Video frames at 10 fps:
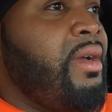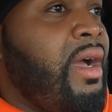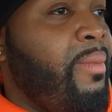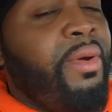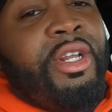
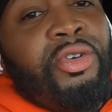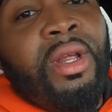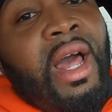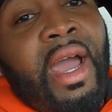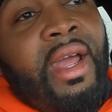I'm pretty sure
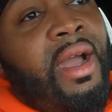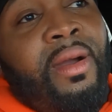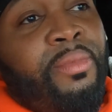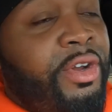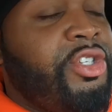a lot.
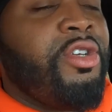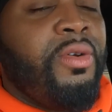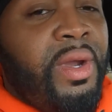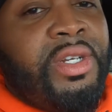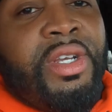I'm pretty sure
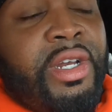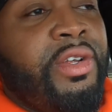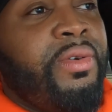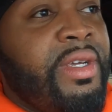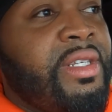your range is gonna
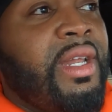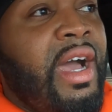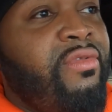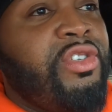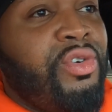decrease a
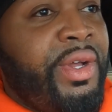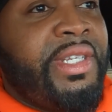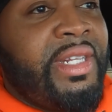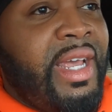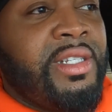lot if you're towing
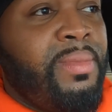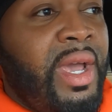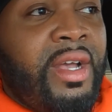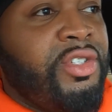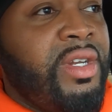10,000
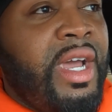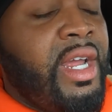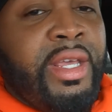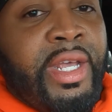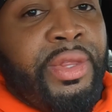pounds. You're not
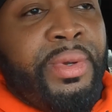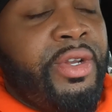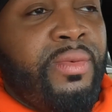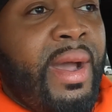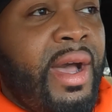gonna get
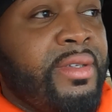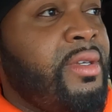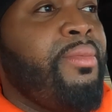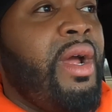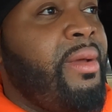300 miles.
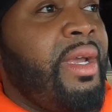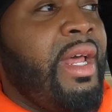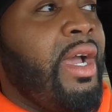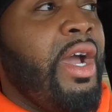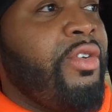Probably gonna get
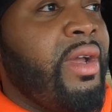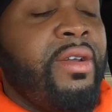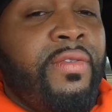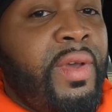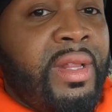like 100,
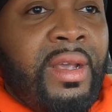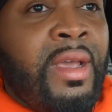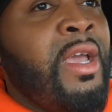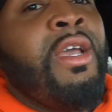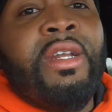150.
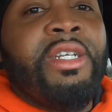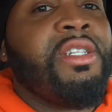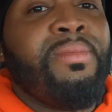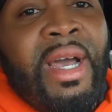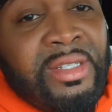That's
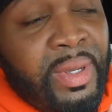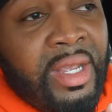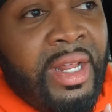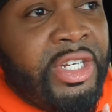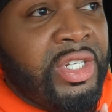just my
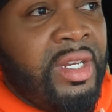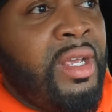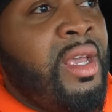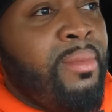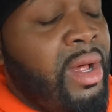speculation,
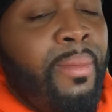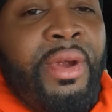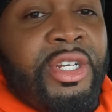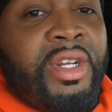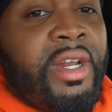but I'm
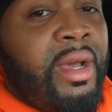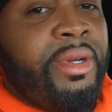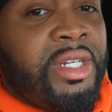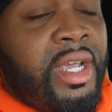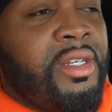pretty sure that
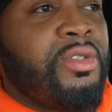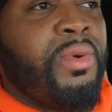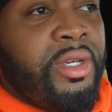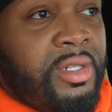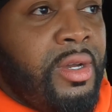number changes
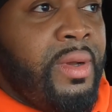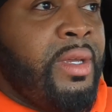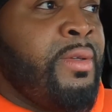when you're towing.